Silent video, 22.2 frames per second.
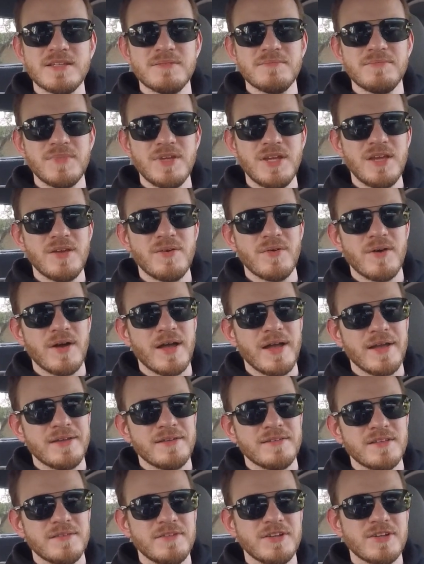Anyway,
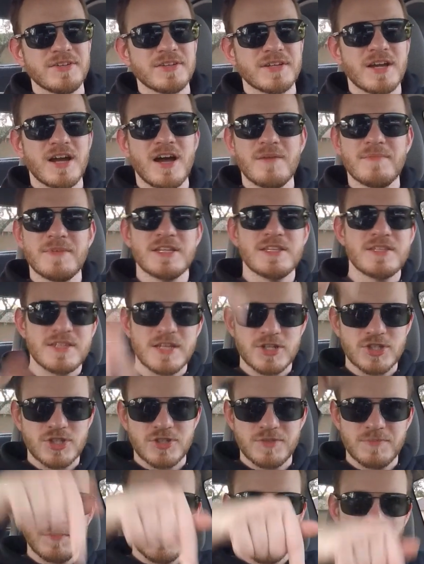let me know in the comment
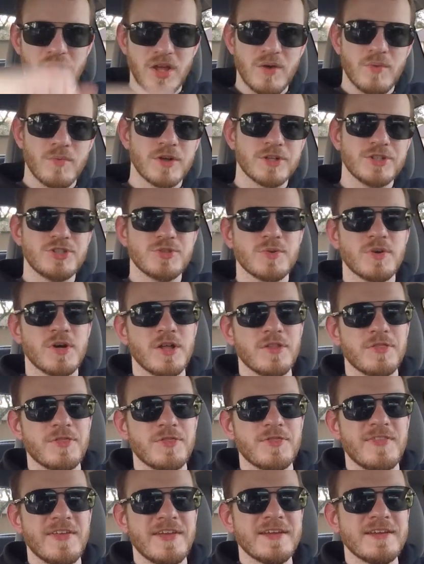section below what you all
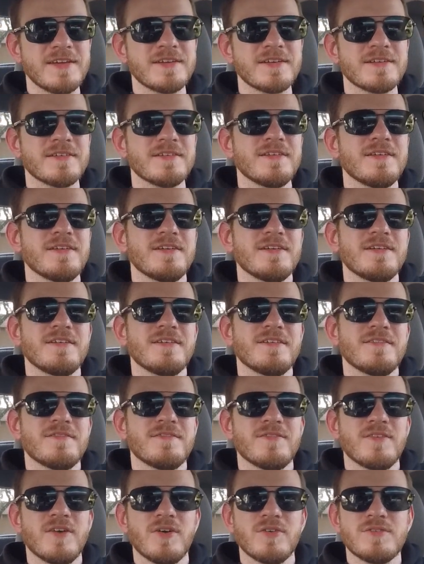think,
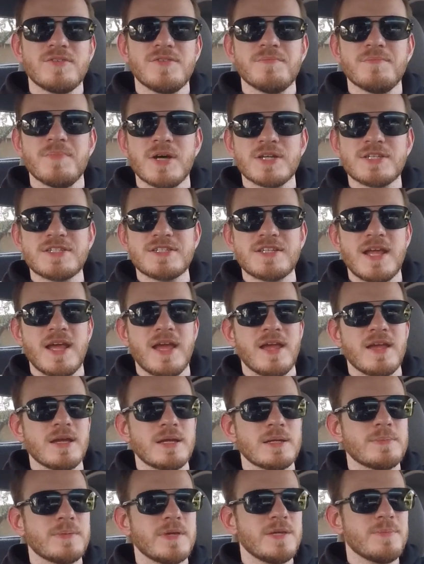all you
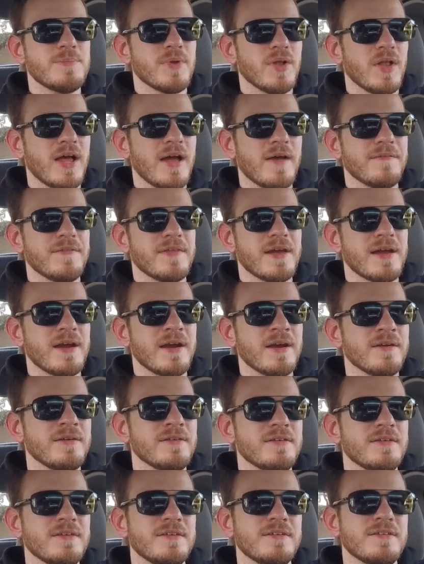Mustang people out there.
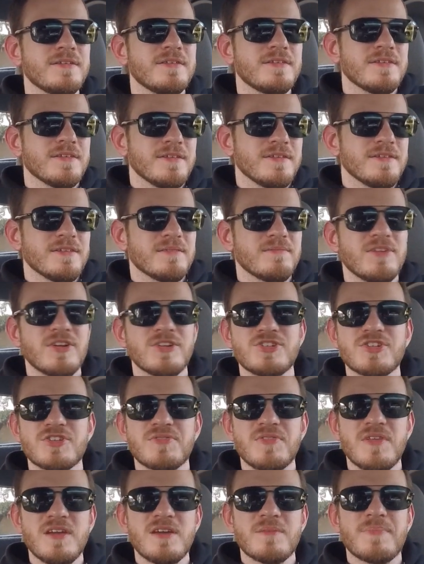Let me know what you
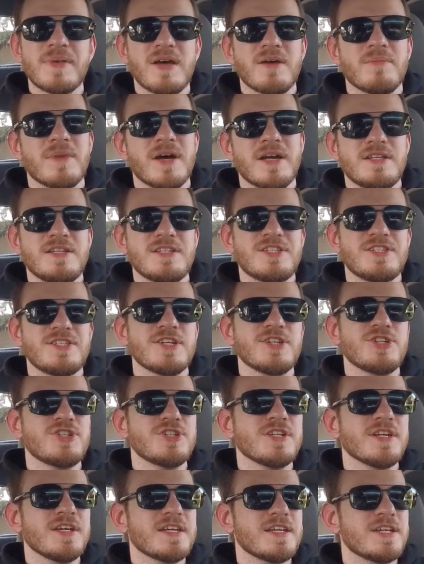think about my
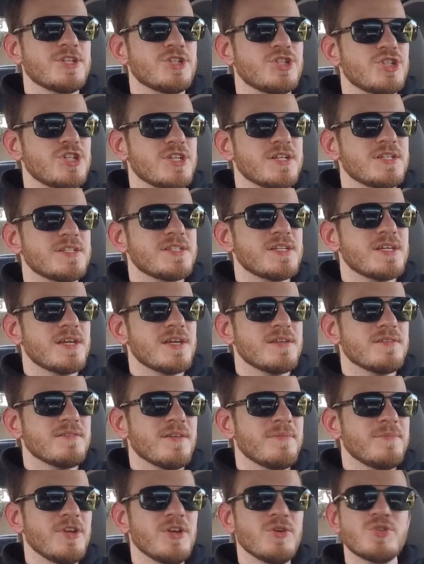decision to get a GT, and
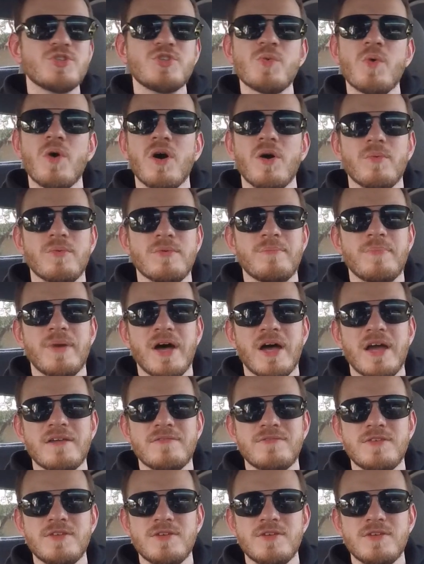let me know what you all would buy